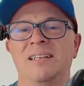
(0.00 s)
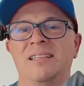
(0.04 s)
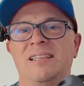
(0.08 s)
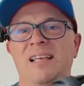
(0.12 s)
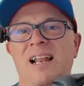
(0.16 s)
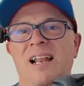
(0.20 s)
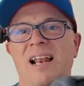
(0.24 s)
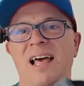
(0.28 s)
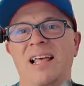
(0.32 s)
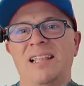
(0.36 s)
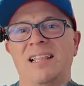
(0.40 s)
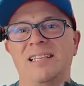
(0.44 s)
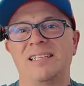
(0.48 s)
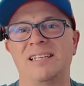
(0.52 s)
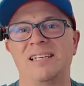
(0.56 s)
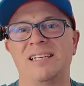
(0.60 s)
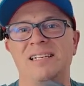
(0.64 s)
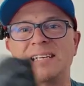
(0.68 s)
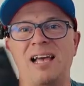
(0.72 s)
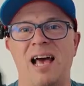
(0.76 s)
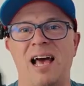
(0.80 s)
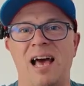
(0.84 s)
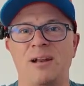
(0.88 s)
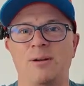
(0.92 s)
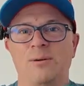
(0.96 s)
the
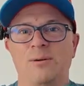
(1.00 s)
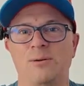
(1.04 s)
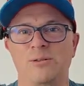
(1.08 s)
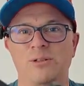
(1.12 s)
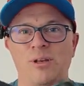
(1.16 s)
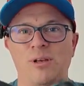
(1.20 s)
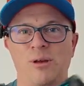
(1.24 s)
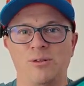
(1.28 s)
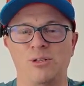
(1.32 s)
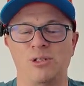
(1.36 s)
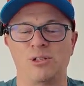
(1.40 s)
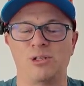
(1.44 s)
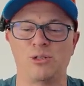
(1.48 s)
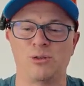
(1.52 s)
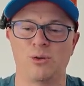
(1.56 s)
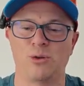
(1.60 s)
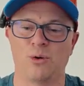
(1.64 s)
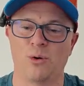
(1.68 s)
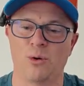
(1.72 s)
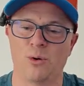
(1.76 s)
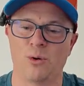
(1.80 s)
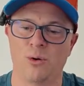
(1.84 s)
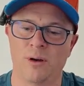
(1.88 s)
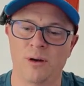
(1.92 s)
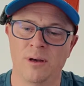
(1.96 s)
lenses and also
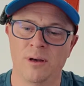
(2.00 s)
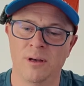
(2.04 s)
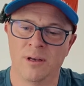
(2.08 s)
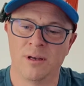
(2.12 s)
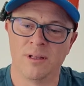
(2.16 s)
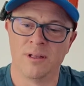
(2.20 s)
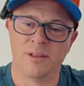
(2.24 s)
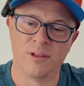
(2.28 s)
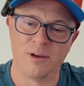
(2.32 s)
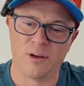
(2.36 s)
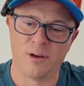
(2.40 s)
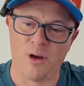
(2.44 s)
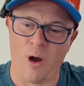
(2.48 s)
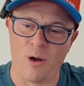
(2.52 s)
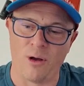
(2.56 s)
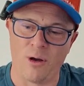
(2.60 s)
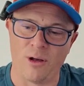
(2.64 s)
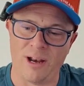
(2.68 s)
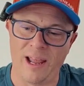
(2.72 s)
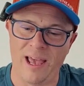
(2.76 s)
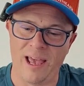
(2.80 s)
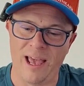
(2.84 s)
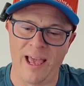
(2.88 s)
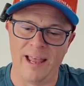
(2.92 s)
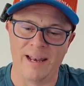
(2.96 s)
store the
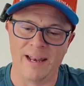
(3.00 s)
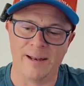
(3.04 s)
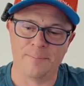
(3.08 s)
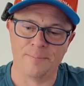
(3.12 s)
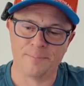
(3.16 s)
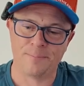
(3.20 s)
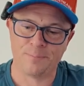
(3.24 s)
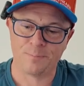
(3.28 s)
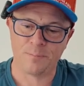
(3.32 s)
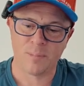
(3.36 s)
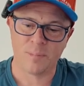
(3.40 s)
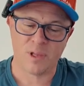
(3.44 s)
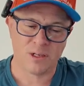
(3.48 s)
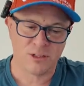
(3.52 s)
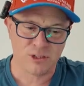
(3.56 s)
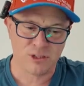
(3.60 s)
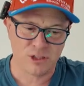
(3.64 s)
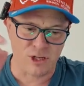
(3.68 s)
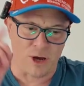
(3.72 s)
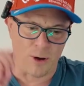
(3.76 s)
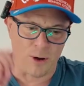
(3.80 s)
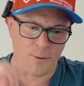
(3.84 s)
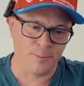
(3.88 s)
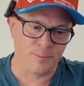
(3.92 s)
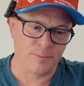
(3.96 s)
goggle in.
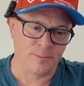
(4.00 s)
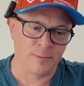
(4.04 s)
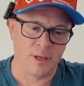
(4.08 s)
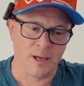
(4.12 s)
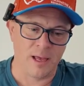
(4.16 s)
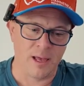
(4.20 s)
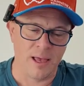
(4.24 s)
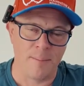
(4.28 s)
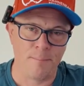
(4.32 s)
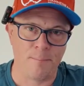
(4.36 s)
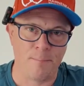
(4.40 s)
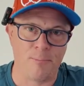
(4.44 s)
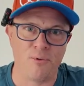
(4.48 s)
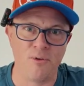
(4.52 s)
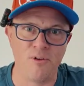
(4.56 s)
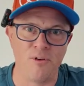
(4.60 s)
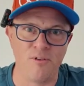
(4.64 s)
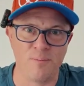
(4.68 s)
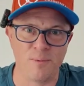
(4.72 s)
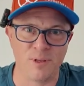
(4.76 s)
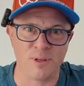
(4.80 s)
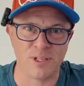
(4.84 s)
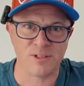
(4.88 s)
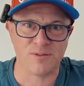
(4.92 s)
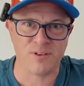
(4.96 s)
So
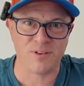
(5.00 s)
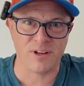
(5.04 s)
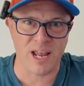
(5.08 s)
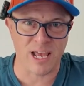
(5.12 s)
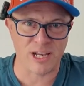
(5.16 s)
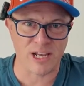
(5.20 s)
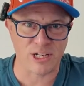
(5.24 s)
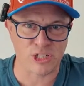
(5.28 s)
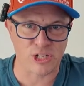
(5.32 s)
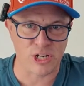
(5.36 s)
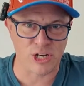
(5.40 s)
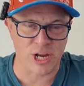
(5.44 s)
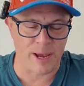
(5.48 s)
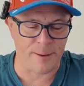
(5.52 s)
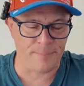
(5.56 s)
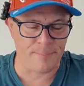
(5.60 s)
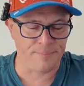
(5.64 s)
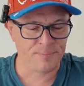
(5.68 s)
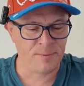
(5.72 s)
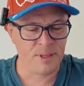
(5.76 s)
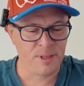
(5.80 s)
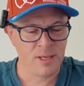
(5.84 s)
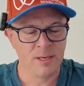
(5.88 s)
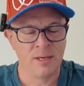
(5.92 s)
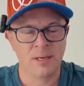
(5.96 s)
improvements for next year.
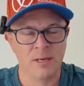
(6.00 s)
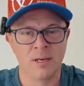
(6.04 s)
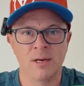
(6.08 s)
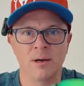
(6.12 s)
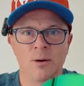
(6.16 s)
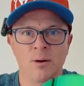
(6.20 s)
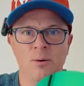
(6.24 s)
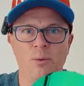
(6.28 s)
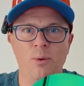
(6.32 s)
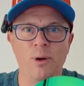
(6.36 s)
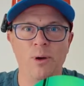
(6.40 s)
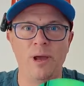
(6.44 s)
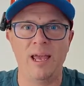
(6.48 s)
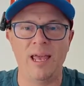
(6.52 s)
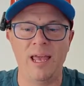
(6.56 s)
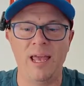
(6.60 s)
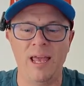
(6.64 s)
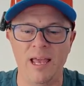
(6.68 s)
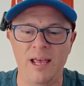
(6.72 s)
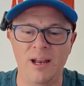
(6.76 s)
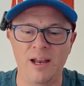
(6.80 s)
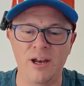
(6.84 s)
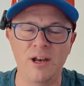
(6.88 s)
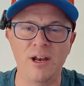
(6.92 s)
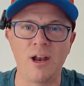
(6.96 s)

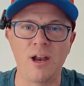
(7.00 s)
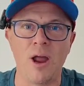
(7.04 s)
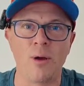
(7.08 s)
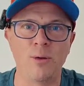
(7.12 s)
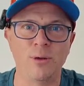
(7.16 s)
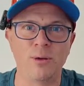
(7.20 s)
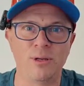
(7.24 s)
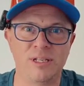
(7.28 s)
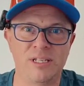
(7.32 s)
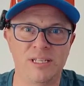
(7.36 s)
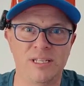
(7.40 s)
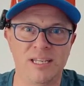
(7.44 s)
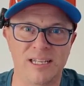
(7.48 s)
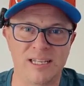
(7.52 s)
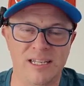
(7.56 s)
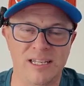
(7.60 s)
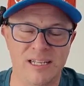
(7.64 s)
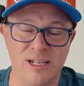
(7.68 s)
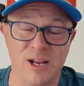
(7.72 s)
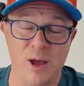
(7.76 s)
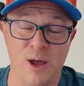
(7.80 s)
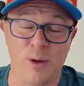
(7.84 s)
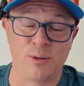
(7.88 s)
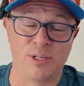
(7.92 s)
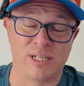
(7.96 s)
We
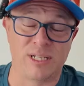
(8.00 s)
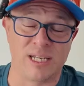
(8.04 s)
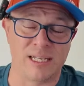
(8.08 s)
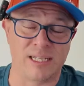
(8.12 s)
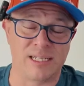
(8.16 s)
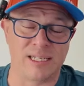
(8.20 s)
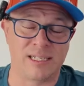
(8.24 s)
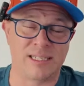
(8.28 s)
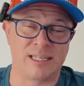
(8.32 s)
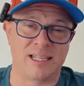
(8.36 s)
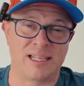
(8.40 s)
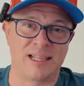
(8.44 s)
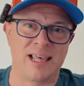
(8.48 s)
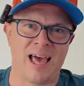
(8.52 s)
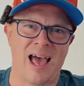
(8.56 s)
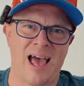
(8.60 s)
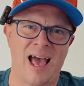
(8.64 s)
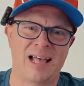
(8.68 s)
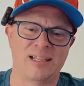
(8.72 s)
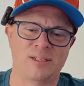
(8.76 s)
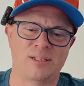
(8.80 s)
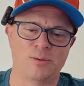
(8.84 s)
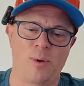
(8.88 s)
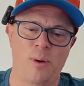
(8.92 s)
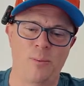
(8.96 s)
noticed
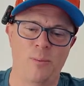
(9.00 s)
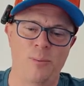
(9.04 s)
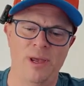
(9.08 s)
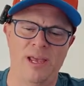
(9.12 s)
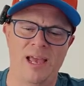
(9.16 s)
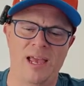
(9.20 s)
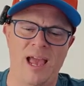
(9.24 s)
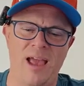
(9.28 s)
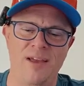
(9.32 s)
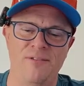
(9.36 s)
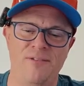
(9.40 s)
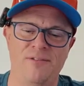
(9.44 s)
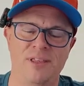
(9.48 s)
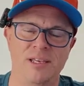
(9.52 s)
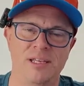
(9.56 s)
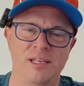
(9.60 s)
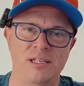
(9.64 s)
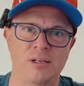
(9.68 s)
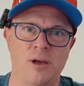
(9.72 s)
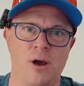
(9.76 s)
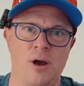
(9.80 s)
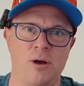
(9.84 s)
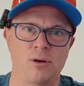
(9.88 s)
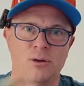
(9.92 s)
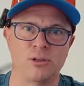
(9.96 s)
that when we gave
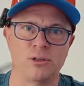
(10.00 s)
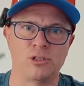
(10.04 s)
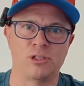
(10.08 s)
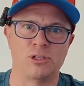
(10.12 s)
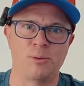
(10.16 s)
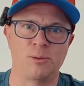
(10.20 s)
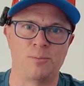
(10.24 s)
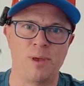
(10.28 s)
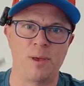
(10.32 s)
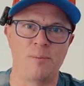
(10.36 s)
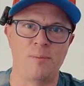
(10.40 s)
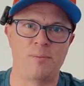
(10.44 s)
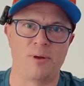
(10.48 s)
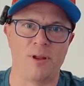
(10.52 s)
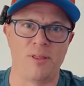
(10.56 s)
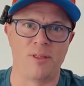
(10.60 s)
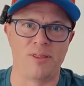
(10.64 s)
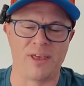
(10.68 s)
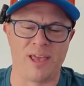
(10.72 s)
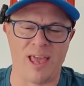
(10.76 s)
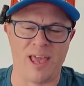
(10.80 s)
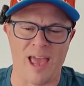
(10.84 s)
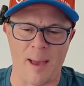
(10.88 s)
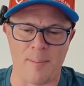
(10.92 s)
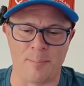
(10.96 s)
these goggles to people on
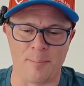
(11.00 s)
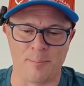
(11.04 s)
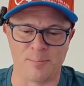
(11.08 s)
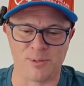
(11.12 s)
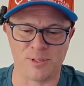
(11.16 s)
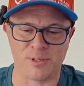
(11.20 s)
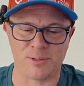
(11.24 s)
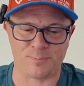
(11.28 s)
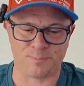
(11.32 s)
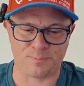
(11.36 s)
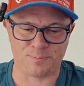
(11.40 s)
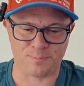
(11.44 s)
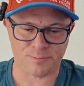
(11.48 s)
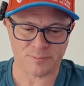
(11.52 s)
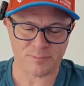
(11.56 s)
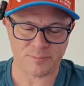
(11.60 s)
the camps,